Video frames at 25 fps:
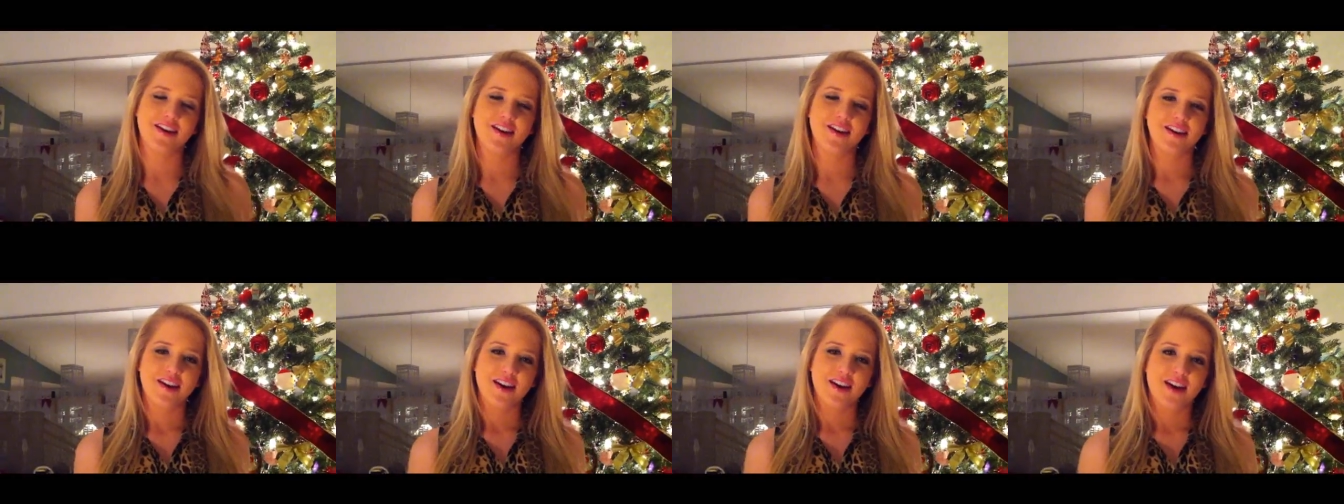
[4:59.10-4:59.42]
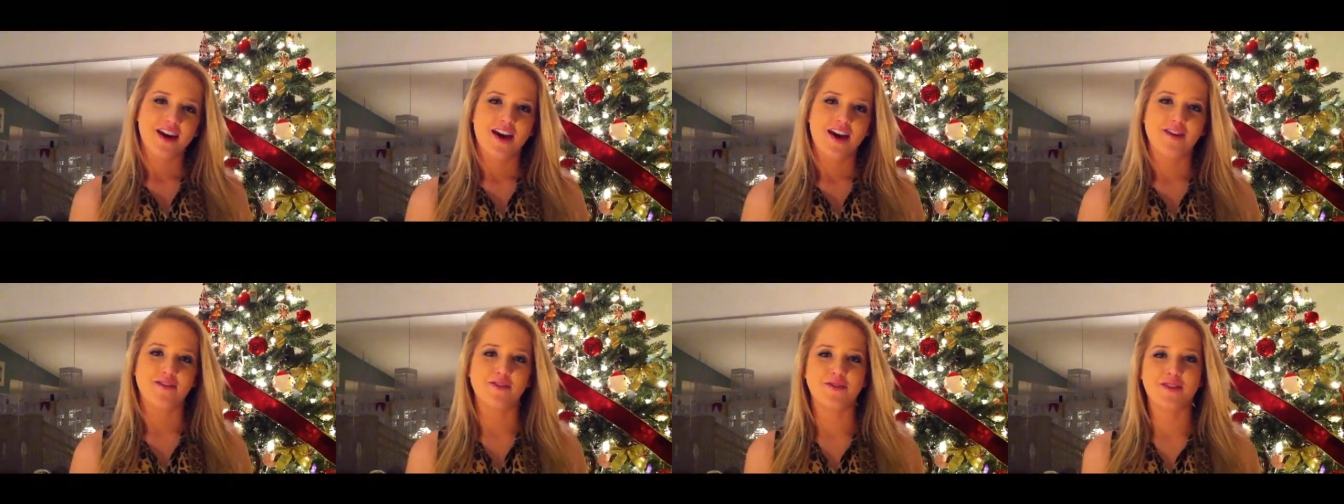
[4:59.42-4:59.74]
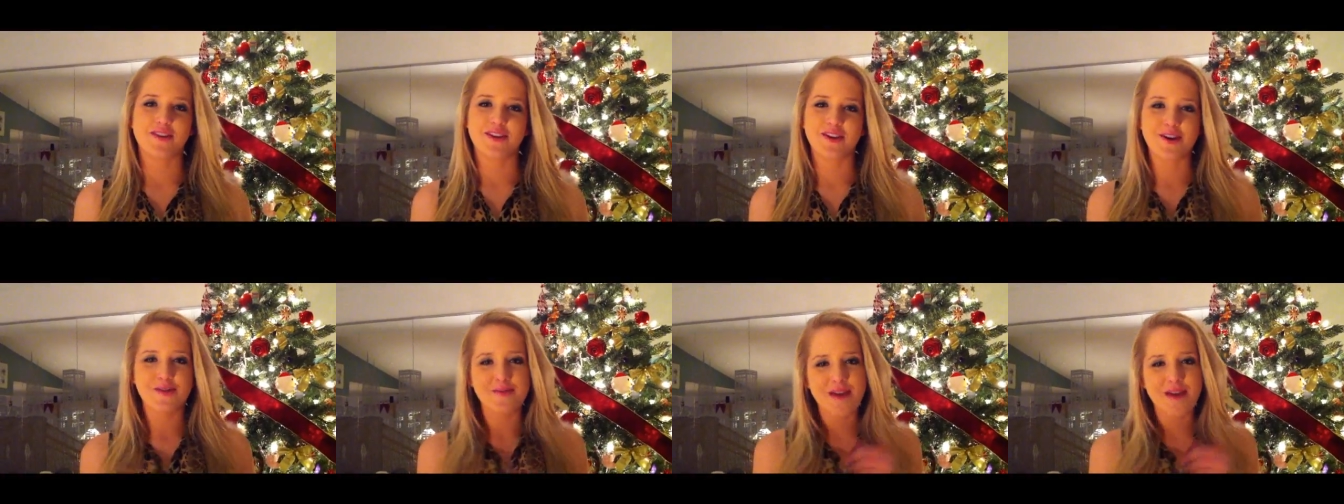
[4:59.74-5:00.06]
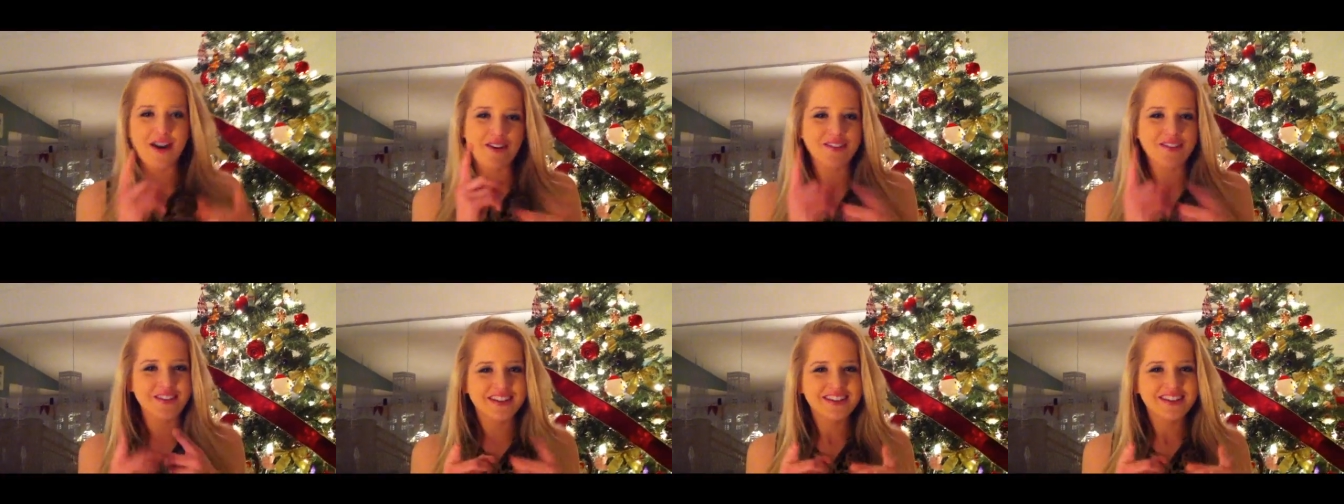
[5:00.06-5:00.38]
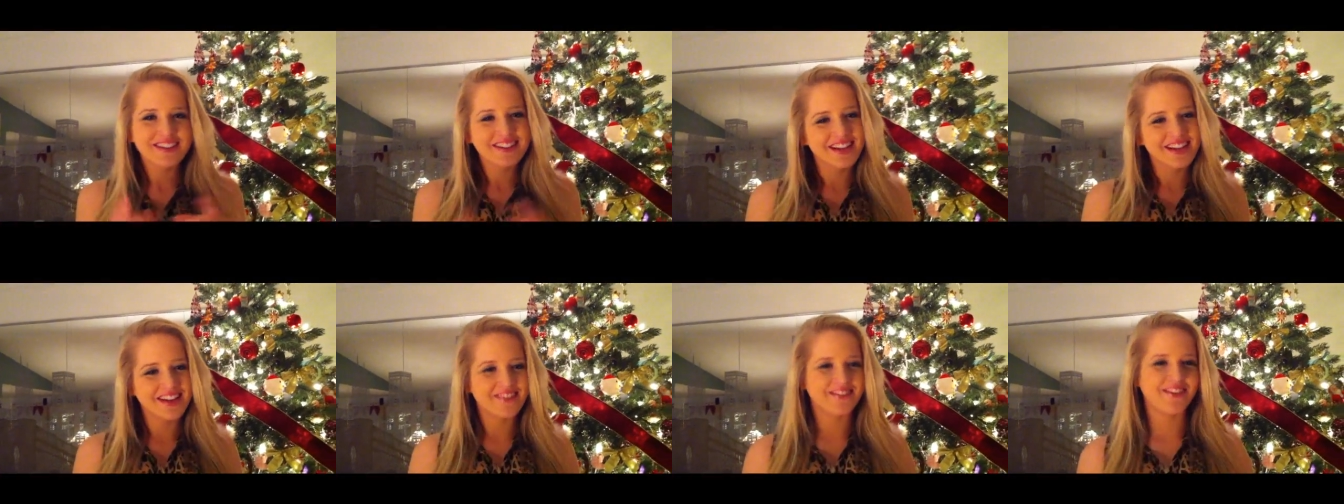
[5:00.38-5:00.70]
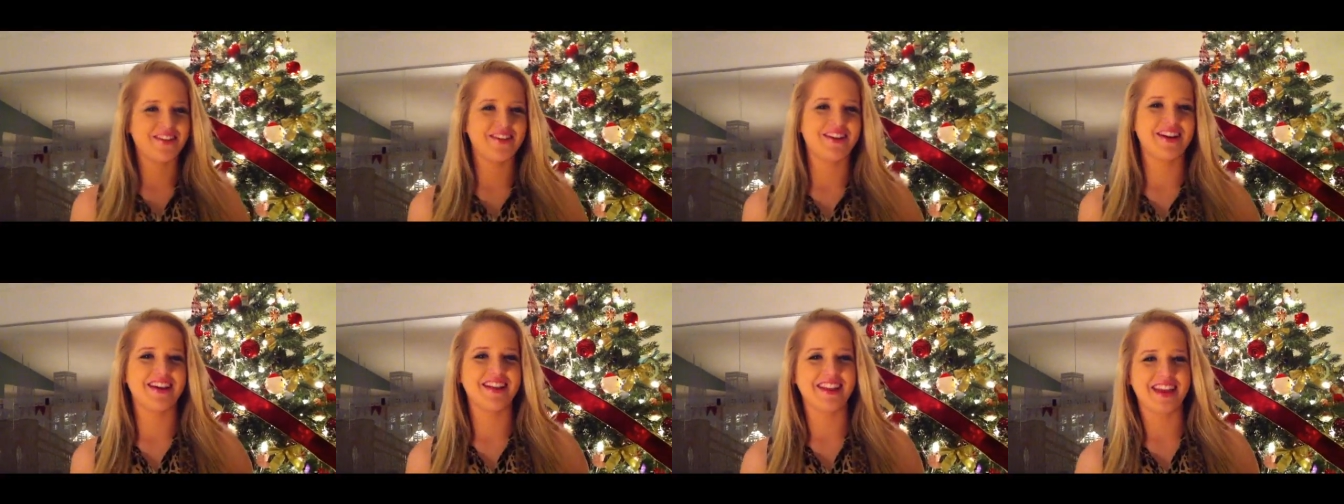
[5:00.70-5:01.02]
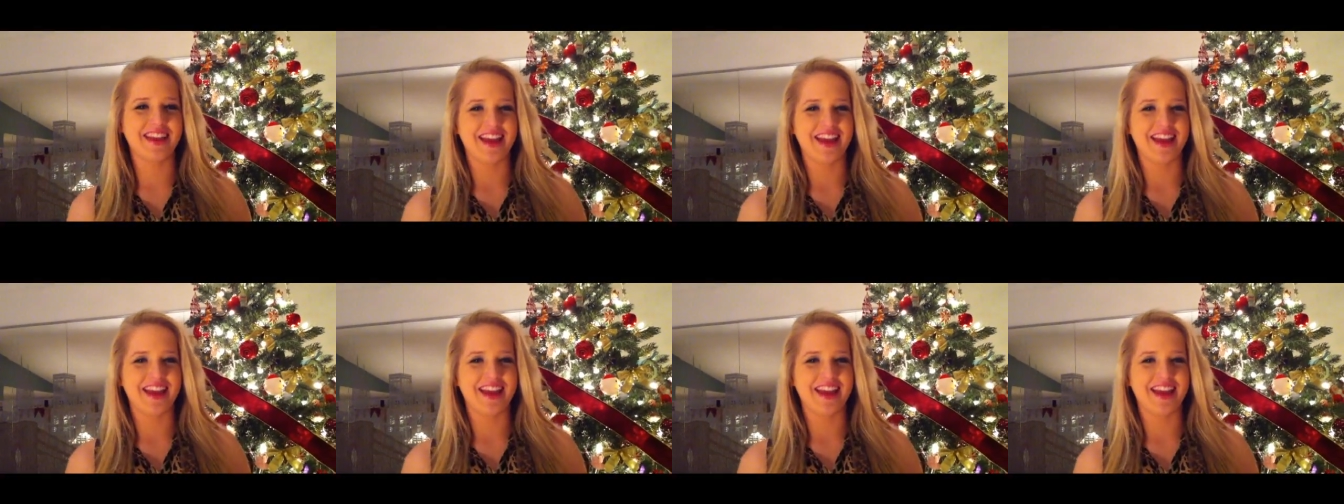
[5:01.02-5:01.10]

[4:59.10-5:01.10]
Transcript: awesome. Everyone, come out if you're